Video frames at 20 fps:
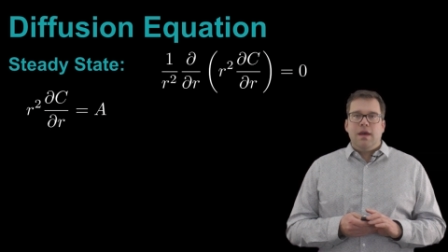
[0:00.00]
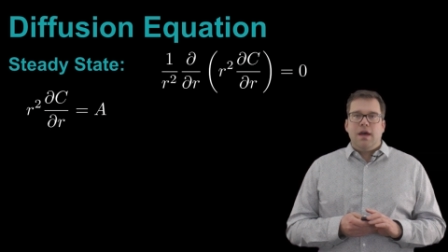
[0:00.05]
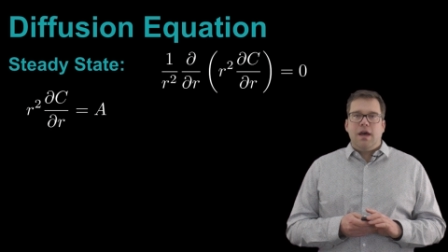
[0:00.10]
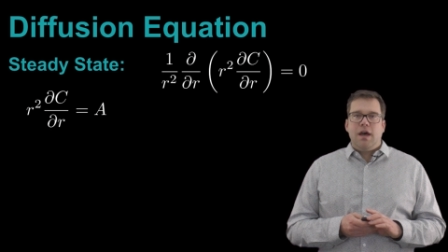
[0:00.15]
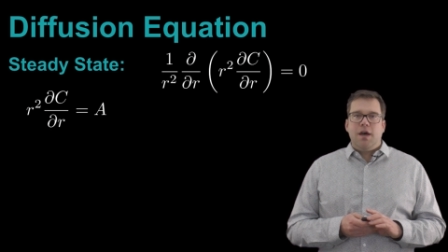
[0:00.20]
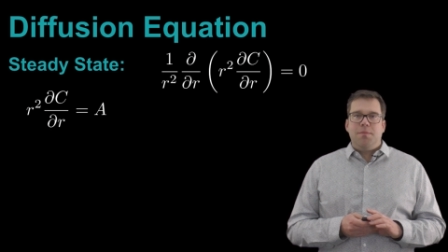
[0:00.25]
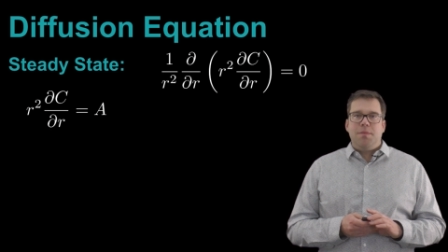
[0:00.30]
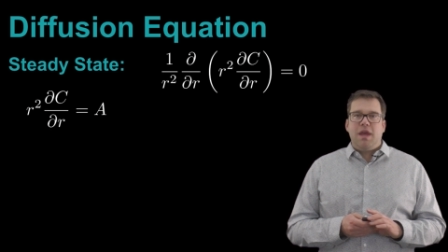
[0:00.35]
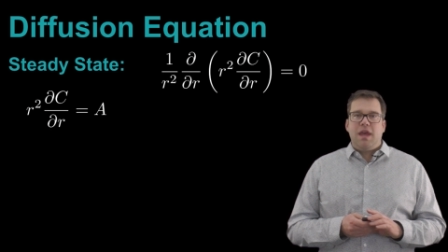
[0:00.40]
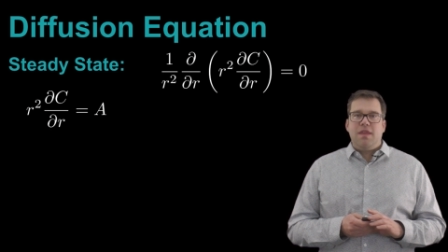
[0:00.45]

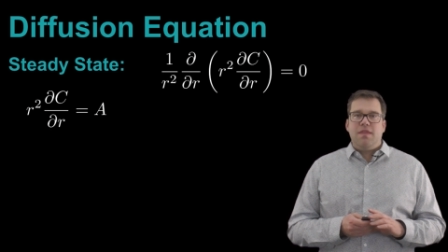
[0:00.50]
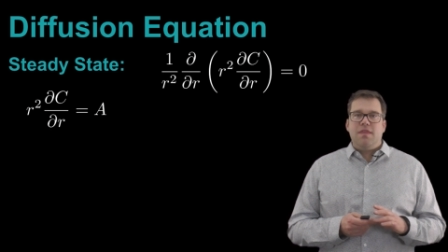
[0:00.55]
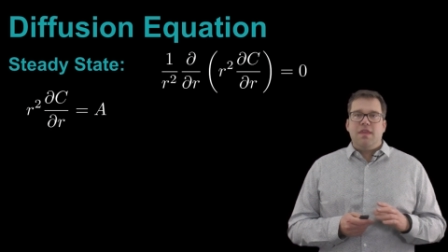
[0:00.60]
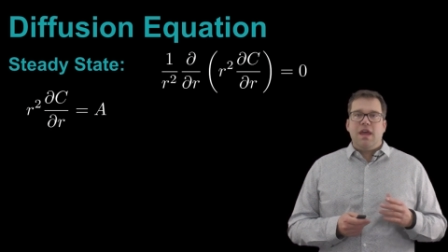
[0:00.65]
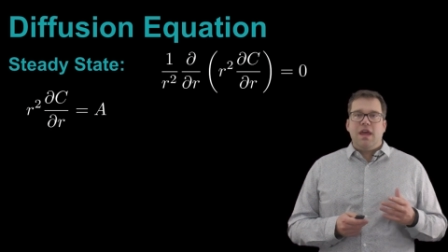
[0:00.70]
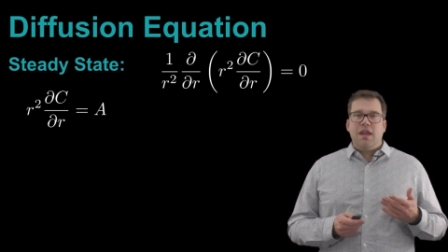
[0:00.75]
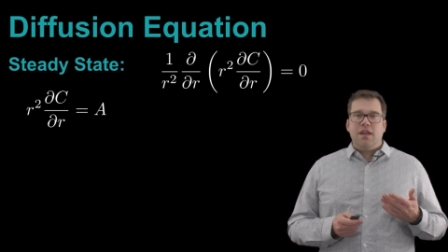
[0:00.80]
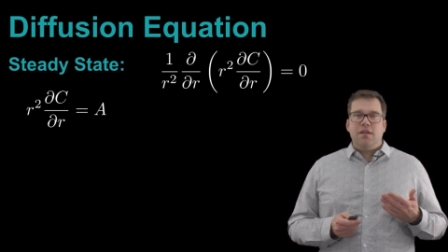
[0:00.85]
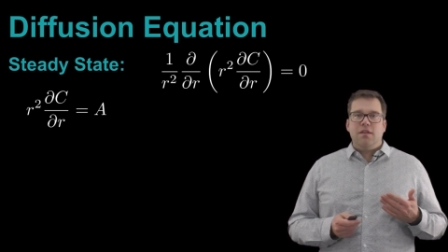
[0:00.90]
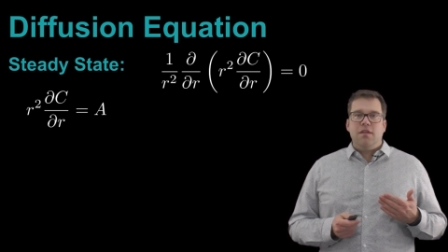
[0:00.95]
Um, and
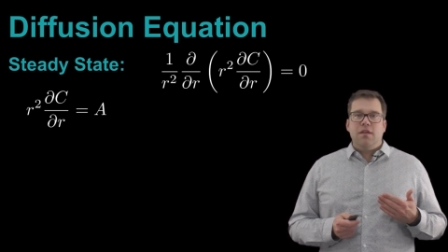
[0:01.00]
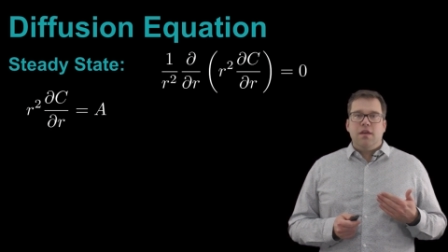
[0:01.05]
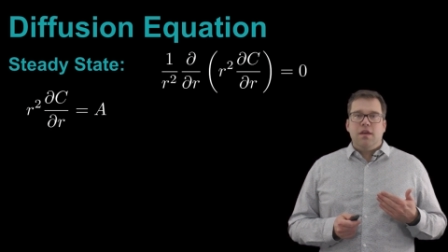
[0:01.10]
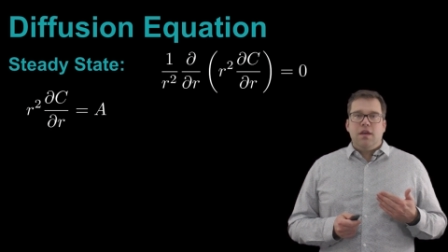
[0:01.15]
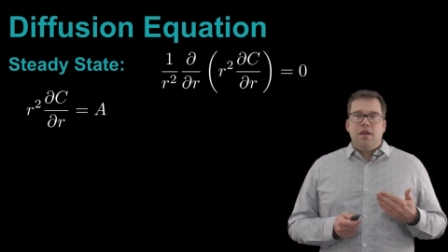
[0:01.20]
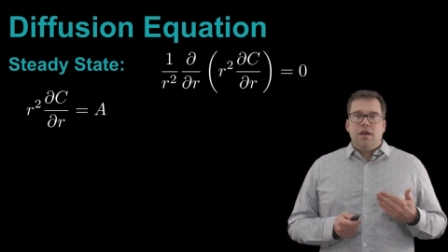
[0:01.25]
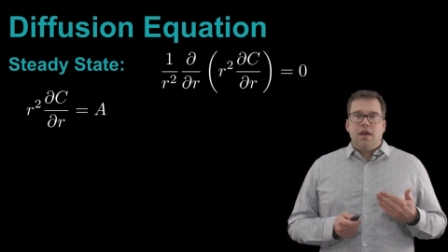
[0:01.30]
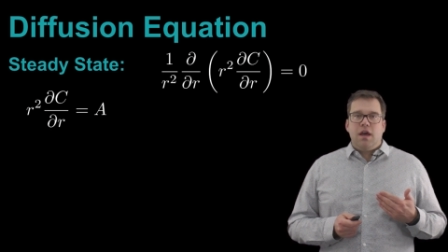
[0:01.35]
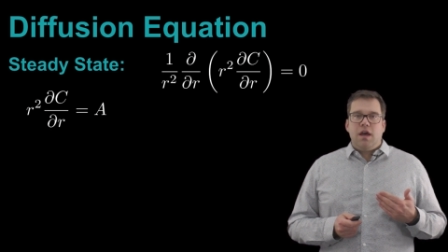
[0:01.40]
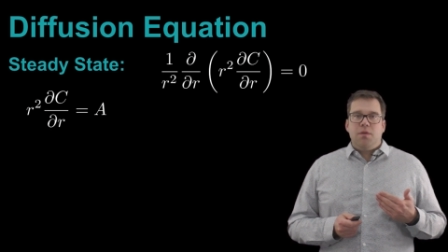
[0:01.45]
then
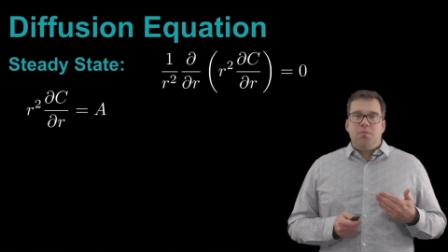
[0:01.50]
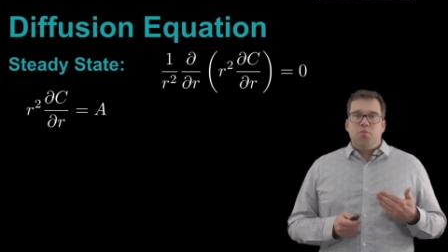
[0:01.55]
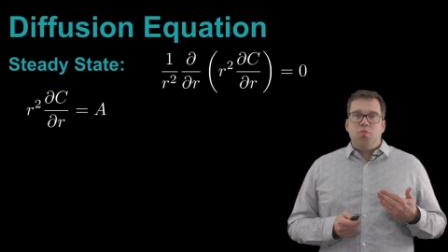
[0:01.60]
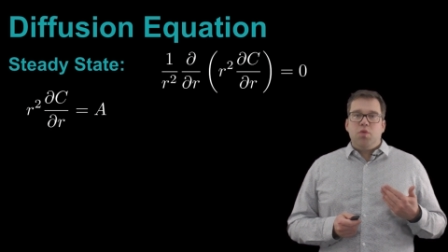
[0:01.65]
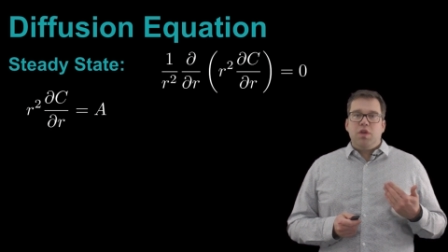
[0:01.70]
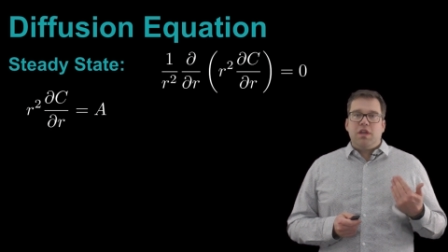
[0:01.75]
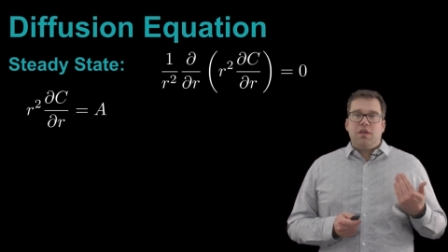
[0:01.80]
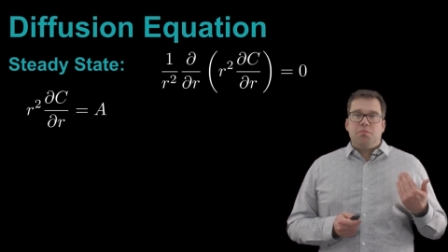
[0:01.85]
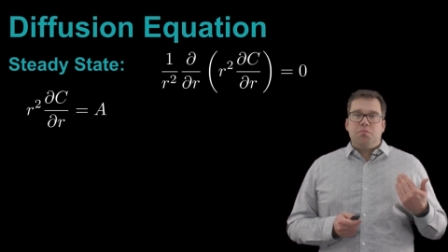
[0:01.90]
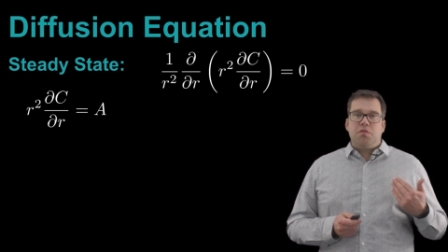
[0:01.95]
um,
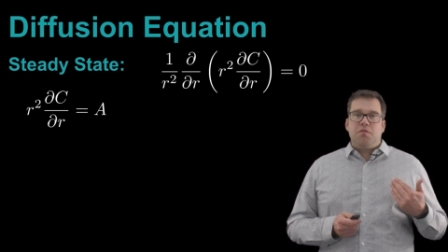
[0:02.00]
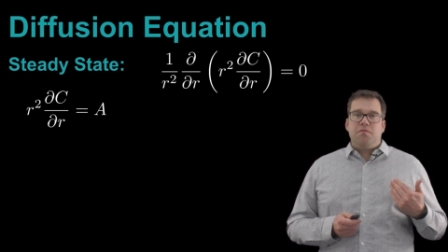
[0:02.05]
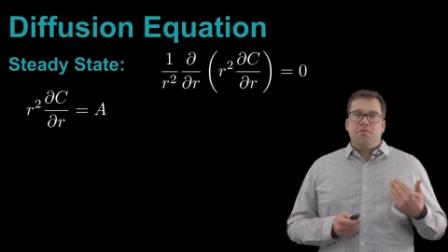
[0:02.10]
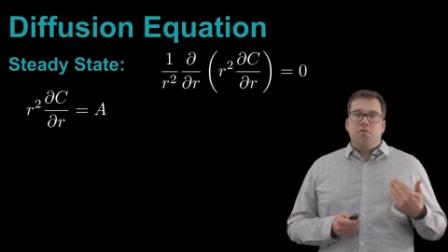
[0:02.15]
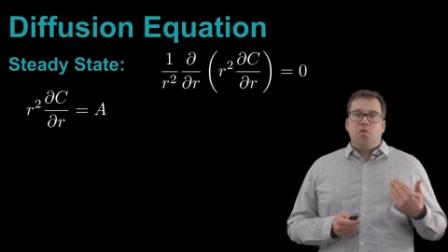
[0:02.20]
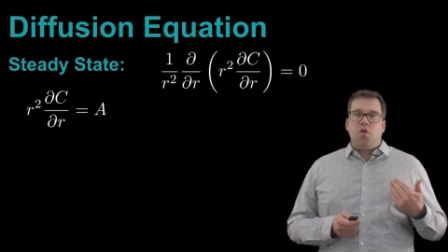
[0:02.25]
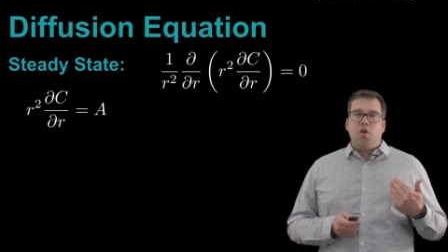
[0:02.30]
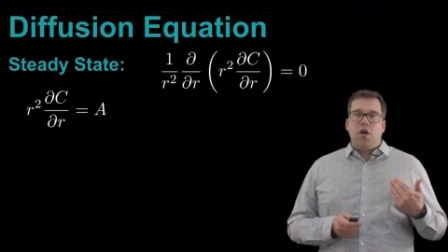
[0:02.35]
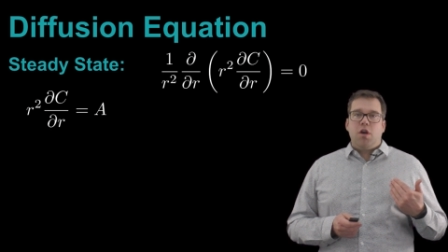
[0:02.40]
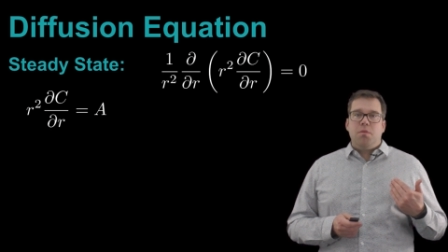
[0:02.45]
we can
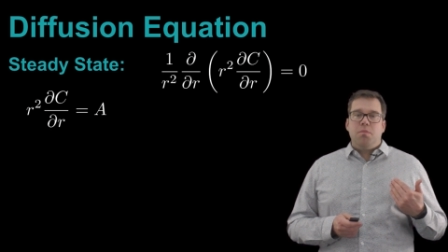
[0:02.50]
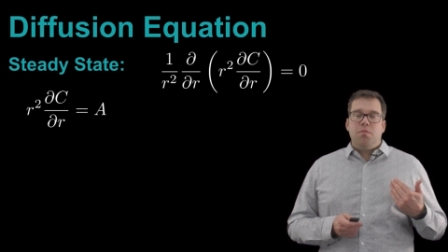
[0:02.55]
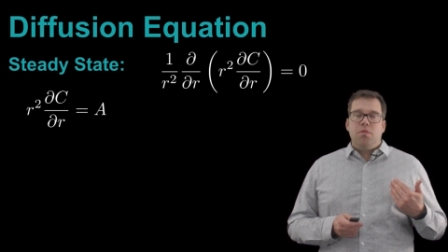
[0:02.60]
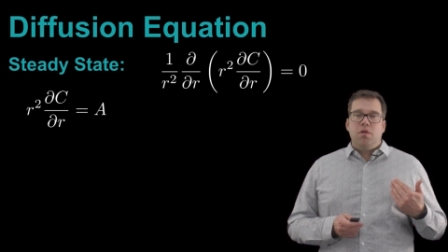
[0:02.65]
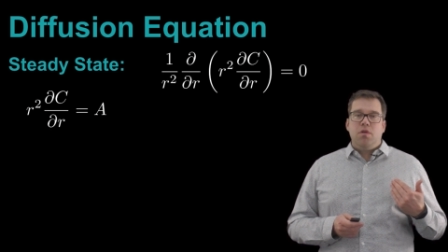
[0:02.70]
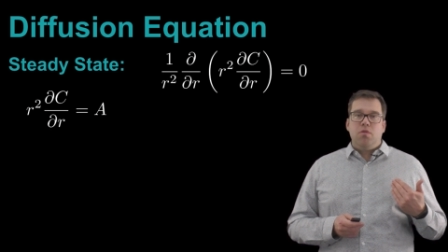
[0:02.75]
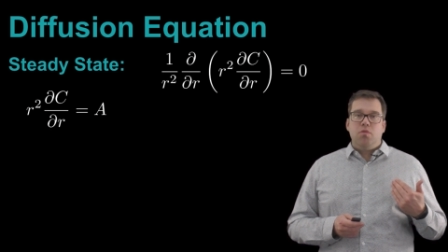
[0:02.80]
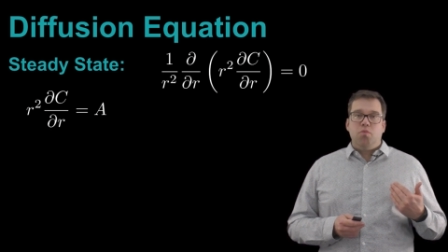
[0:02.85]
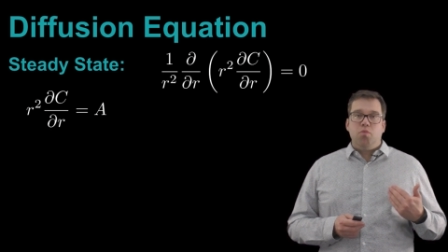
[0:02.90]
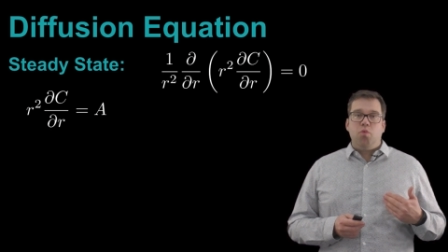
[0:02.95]

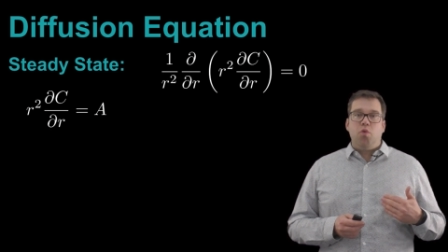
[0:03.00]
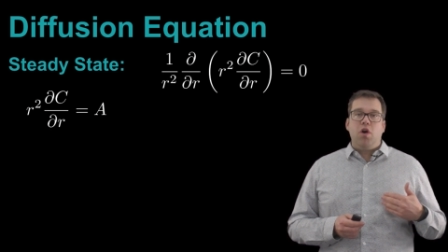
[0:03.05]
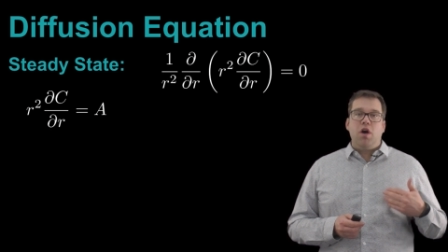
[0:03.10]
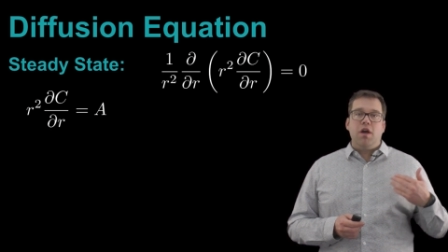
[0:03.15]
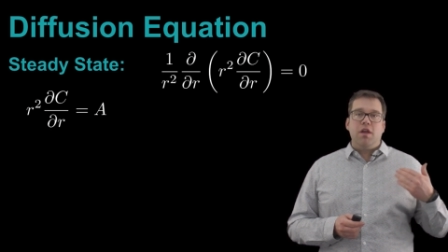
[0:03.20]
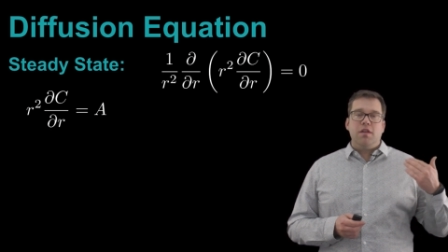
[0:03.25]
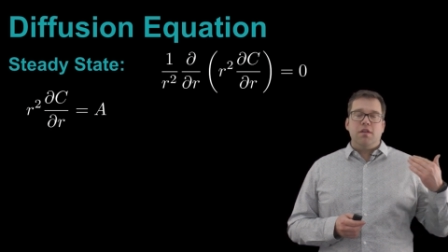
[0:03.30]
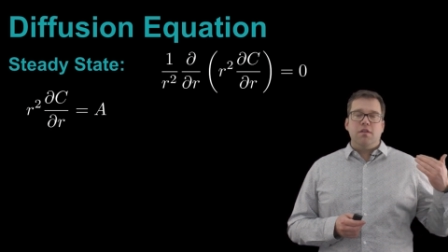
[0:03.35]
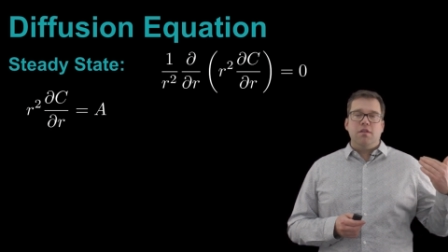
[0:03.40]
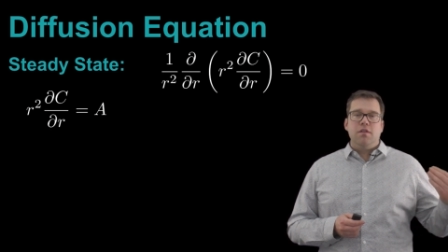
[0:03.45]
perform
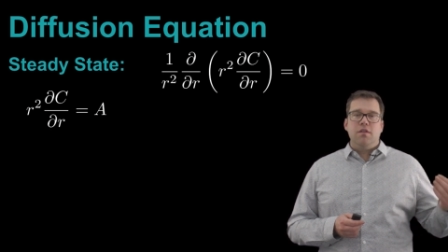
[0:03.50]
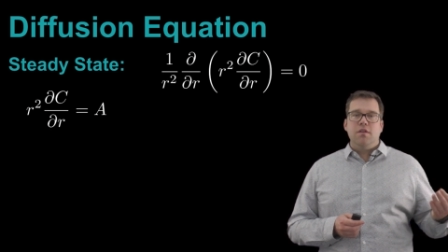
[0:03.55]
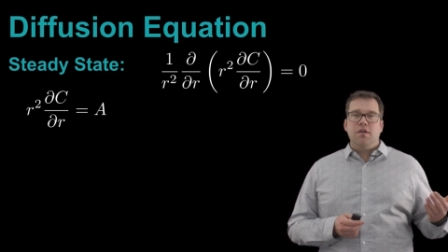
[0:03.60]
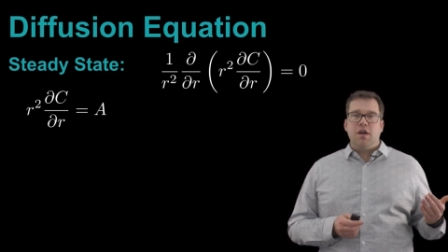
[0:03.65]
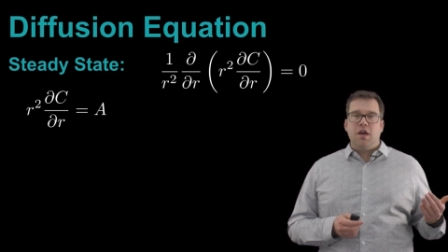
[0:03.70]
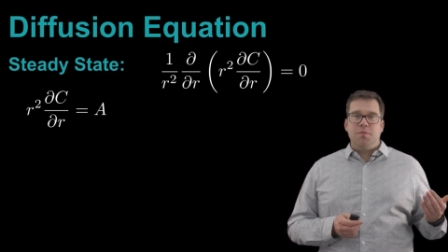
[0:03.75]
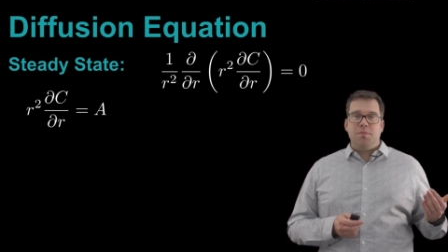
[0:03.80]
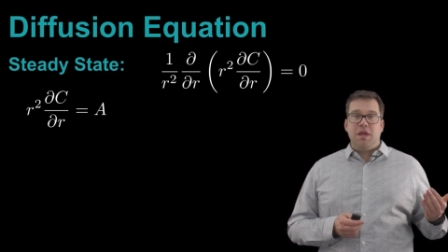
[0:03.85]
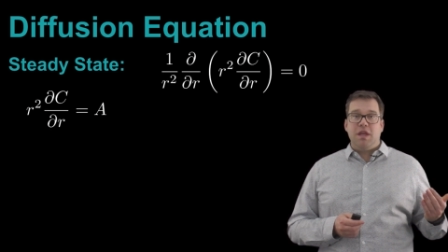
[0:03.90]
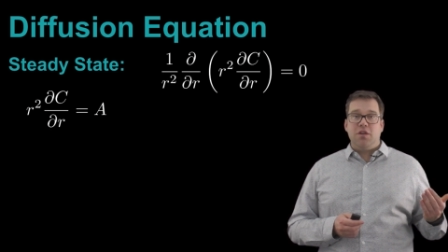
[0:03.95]
one
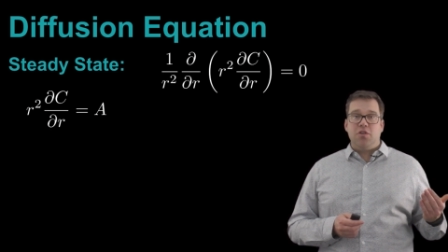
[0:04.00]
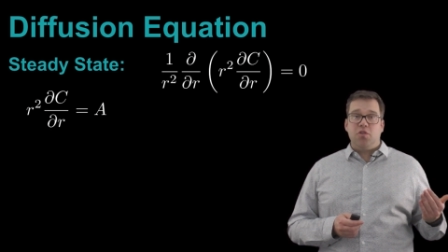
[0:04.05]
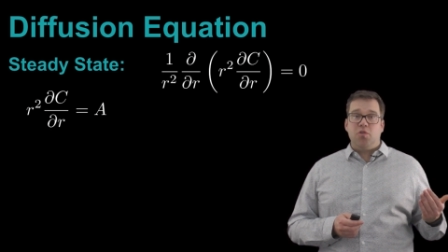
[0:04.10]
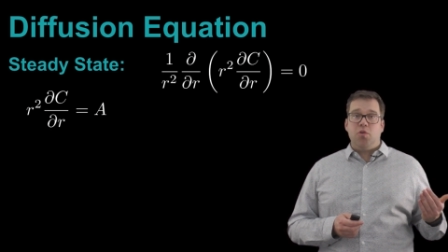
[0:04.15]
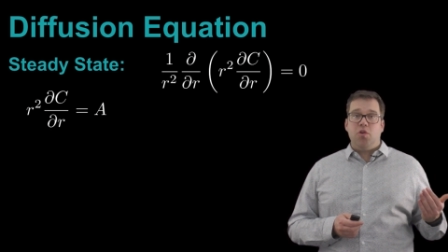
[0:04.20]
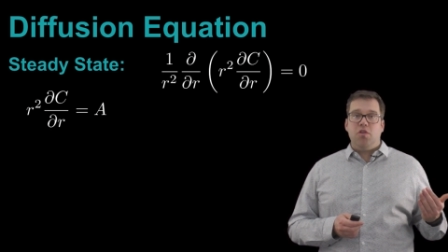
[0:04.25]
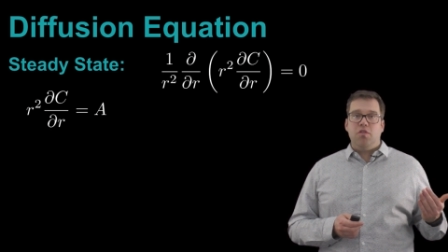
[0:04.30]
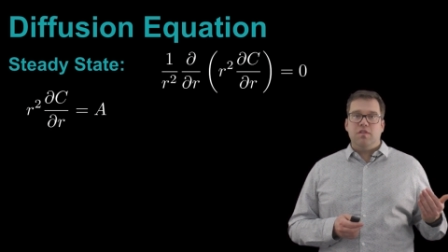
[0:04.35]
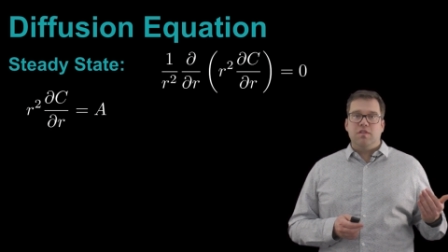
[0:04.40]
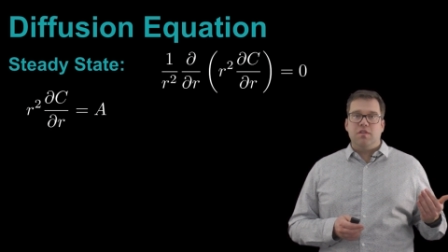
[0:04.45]
um, integral.